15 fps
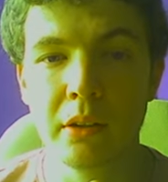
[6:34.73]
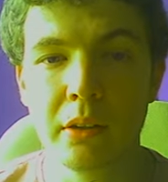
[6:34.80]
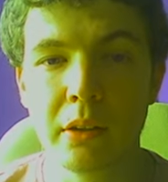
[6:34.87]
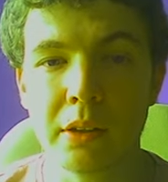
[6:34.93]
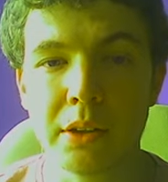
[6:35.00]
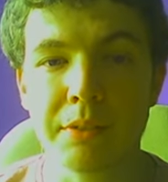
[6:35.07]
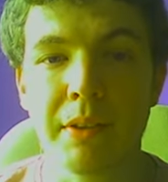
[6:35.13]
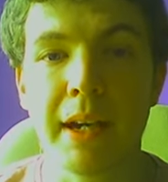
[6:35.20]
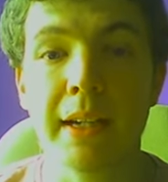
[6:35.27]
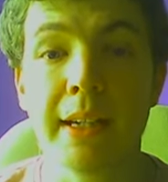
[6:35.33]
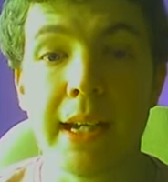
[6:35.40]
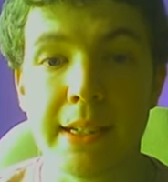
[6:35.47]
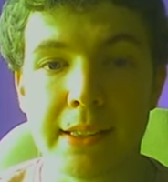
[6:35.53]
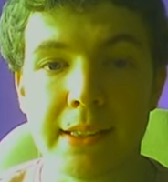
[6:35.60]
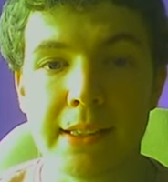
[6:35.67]
divine
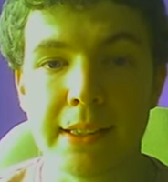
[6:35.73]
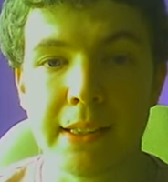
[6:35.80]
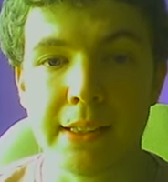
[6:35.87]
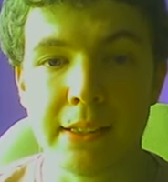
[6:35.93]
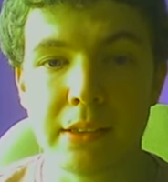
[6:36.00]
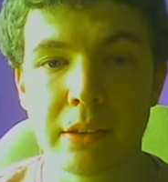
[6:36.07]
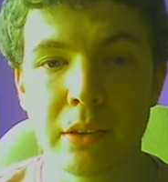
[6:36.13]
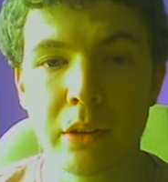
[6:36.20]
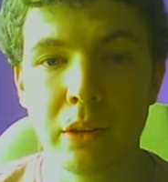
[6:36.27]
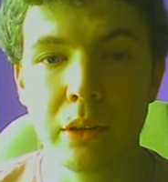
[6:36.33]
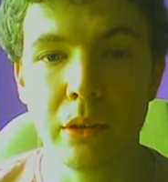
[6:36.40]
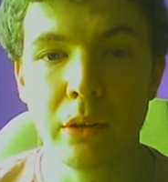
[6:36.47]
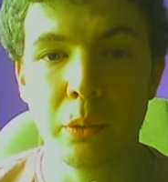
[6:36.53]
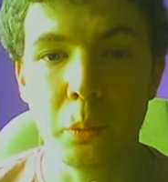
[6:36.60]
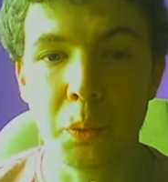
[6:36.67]
essences,
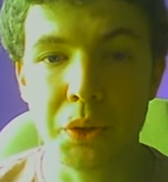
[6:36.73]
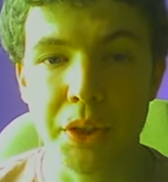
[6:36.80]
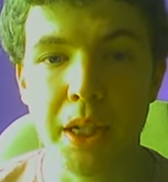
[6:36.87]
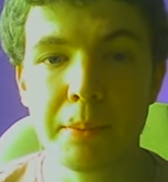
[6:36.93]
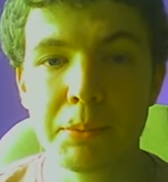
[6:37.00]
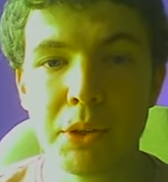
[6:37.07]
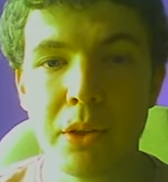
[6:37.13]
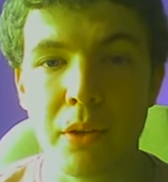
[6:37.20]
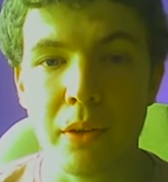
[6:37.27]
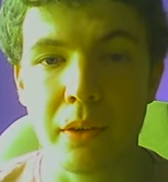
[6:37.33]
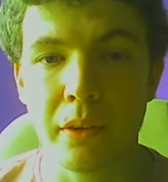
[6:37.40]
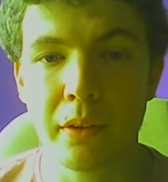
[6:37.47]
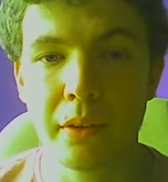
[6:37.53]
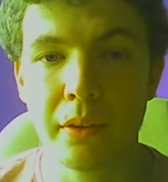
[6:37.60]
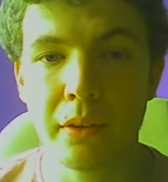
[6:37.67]
which came to
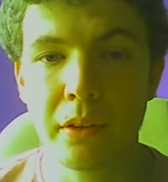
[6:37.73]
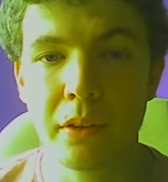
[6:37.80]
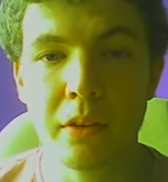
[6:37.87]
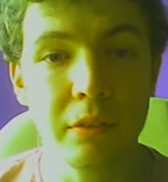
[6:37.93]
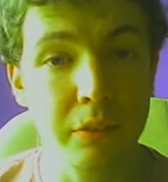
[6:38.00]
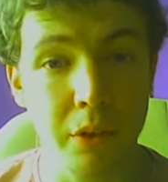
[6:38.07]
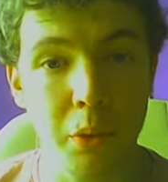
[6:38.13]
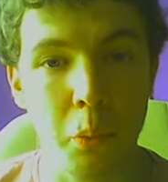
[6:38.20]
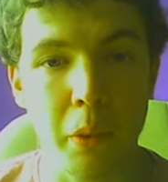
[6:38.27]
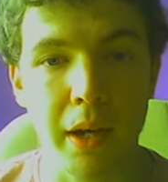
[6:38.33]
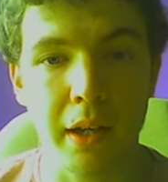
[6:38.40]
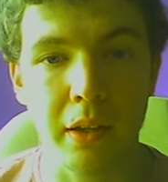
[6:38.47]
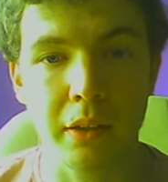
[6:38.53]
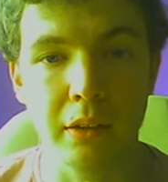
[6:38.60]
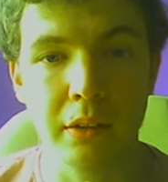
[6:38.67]
earth for a
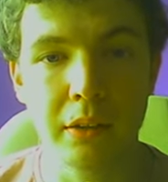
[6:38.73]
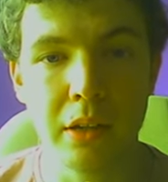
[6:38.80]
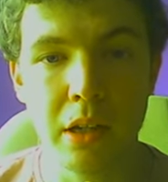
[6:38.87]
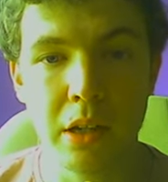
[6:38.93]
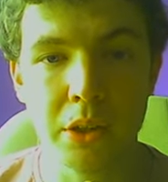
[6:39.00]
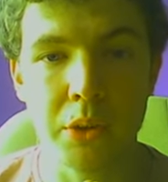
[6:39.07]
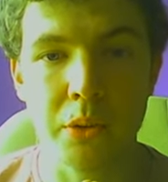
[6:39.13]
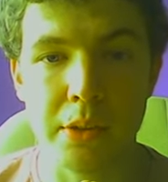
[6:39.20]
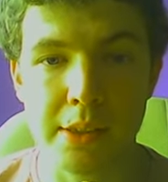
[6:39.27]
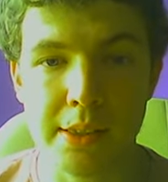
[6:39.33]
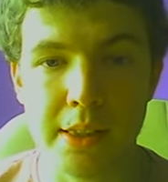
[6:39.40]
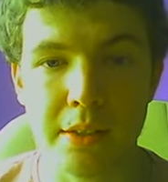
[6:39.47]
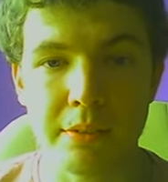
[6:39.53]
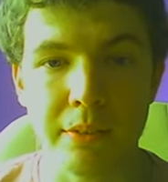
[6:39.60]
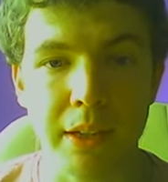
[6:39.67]
while to
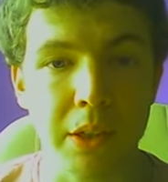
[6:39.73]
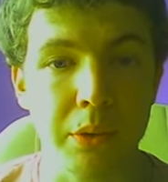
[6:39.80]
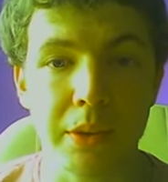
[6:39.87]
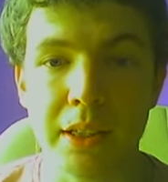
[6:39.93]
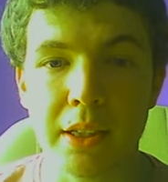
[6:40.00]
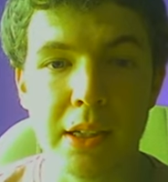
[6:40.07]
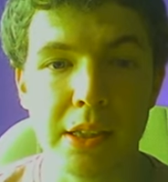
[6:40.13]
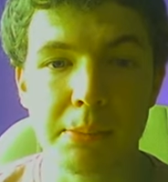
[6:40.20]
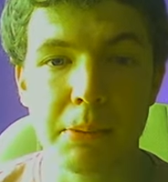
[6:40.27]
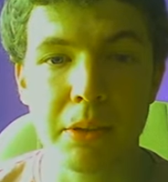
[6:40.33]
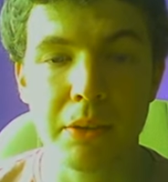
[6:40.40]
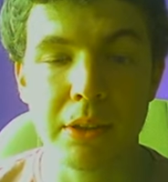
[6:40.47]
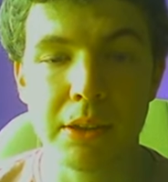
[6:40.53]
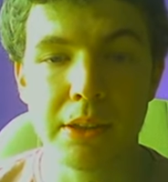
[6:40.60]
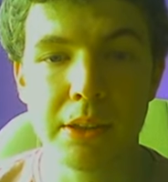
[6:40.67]
receive a unique
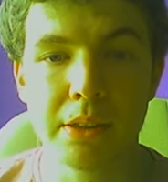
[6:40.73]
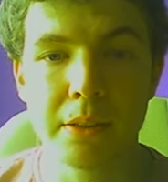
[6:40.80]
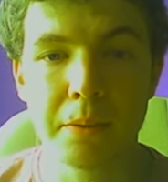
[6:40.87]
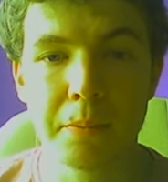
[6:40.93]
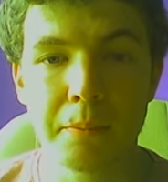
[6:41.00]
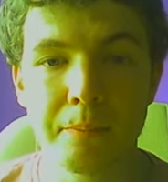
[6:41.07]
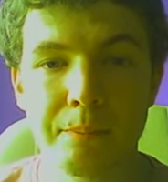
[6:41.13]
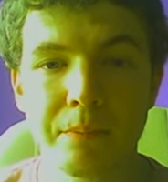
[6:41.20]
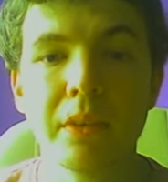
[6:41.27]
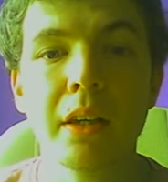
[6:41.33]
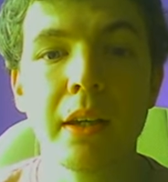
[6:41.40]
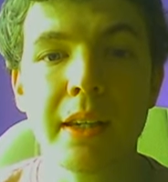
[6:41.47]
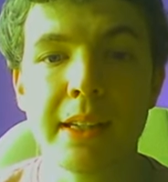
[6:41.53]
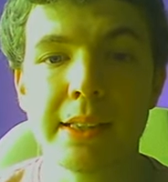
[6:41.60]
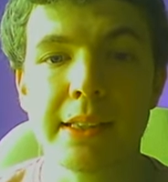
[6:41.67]
experience.
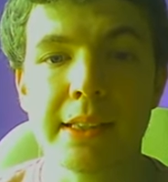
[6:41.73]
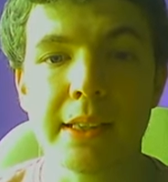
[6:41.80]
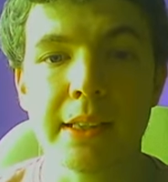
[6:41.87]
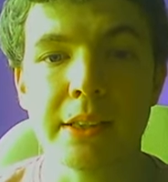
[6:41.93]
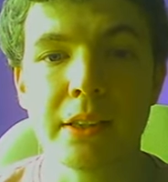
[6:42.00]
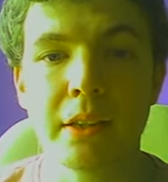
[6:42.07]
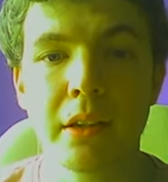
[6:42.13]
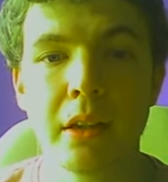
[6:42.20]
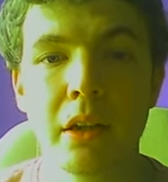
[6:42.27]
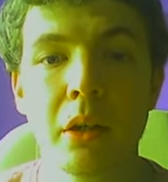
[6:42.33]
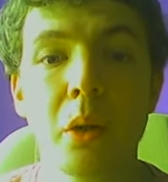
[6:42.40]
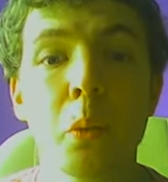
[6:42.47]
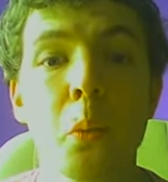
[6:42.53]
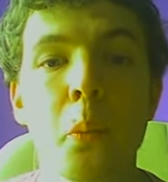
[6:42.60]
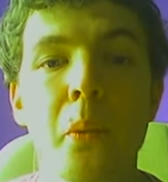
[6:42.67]
This is it.
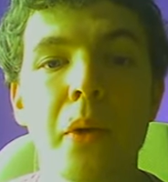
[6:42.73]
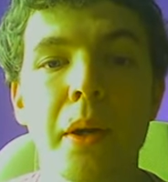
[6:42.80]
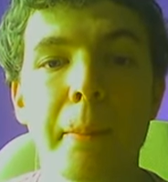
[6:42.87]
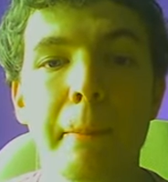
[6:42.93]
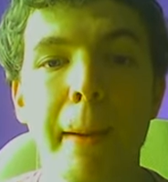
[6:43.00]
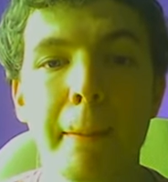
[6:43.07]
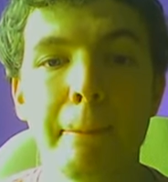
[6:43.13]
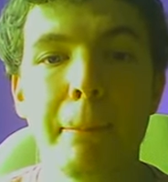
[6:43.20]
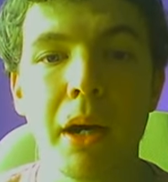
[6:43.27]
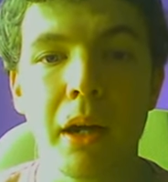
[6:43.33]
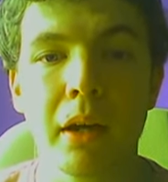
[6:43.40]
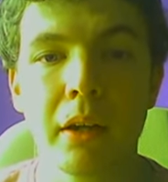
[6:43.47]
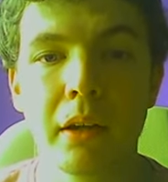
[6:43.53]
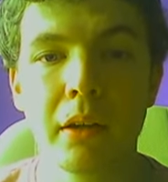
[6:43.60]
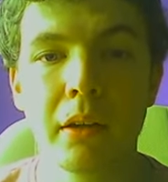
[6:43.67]
We remember
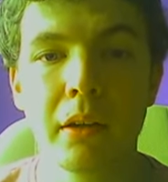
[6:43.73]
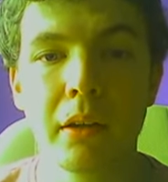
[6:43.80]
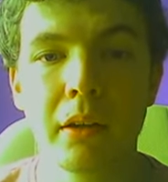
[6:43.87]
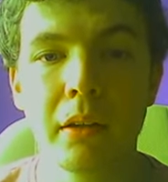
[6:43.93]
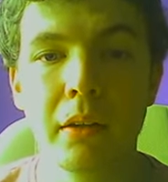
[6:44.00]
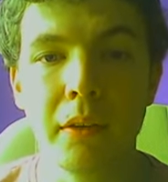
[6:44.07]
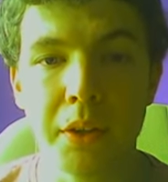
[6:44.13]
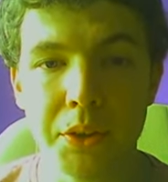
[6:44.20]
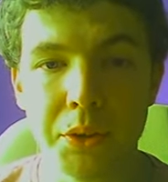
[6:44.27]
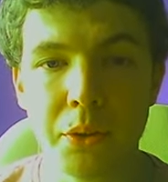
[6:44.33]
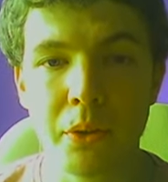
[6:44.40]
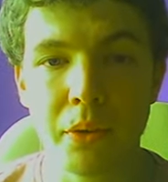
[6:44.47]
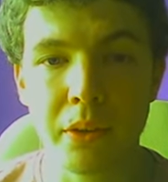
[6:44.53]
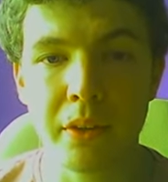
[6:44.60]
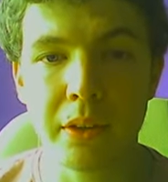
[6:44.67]
the
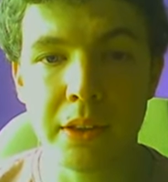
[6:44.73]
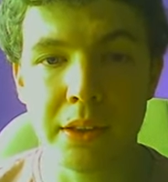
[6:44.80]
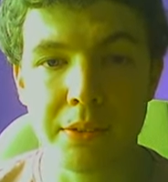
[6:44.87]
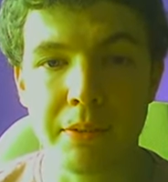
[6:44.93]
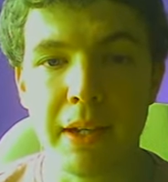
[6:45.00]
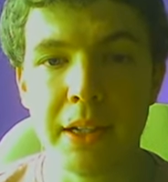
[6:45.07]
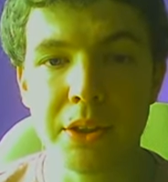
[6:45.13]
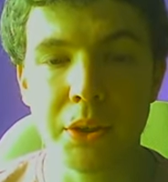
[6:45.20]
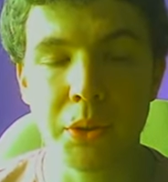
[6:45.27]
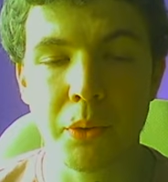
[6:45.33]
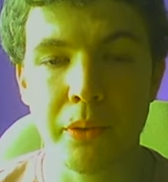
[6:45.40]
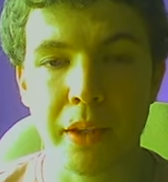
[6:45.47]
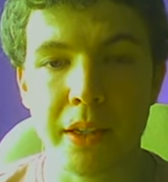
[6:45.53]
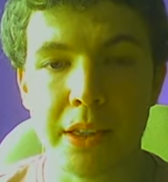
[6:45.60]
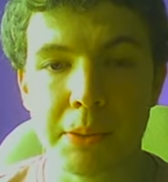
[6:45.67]
truth, the divine
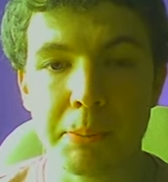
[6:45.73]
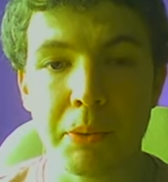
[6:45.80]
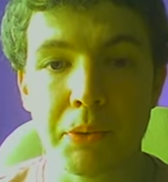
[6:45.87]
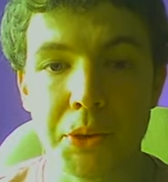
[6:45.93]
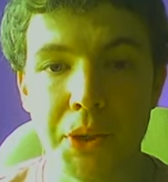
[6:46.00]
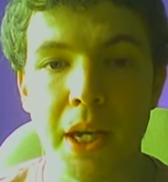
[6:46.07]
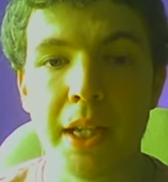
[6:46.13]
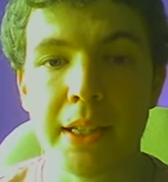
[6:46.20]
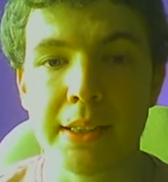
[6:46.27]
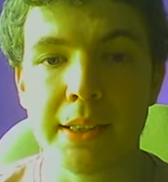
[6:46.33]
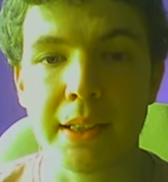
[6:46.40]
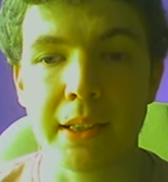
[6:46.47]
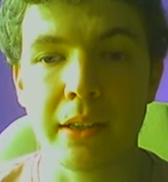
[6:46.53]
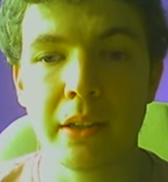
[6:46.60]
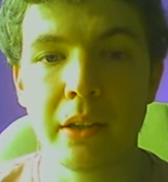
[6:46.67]
truth and the
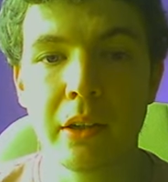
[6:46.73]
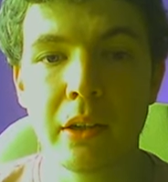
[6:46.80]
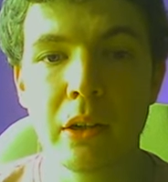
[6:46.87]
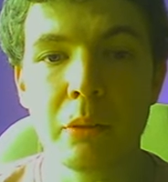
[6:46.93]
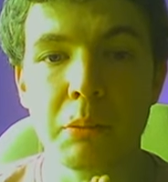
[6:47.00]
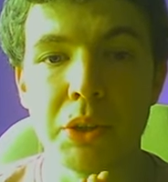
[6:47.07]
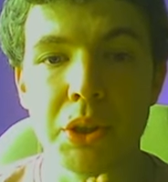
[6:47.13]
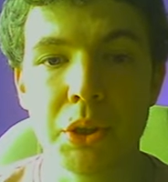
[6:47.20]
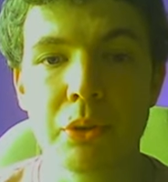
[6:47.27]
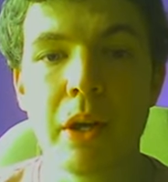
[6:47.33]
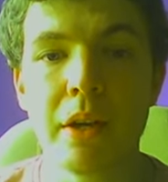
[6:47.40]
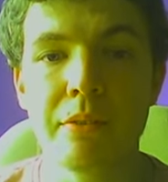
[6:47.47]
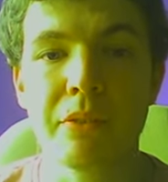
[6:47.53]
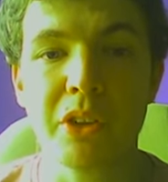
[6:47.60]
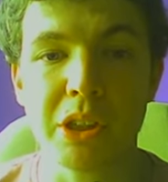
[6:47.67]
spirituality. We
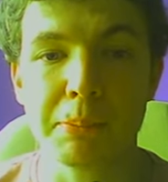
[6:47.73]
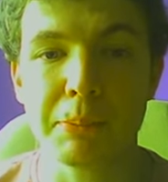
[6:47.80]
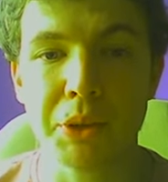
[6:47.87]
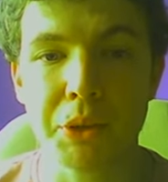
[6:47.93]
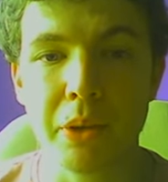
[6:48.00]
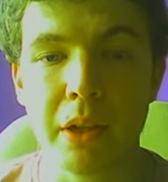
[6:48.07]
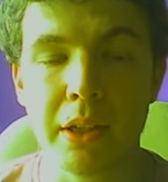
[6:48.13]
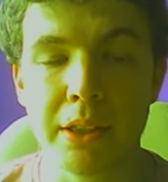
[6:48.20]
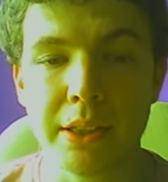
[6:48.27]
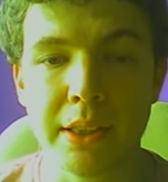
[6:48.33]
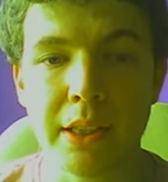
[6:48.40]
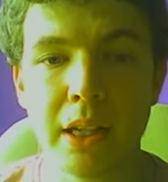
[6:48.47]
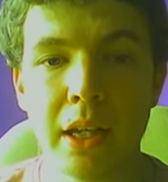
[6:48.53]
strive for a spirituality